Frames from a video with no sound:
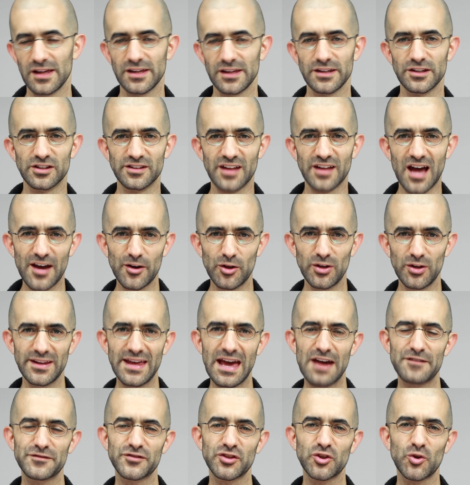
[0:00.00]
you'll not only
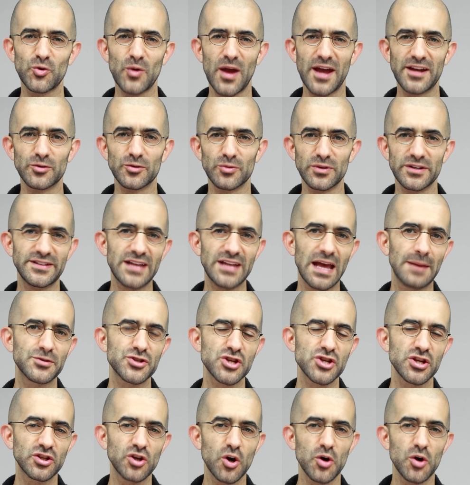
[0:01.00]
have to create a redemption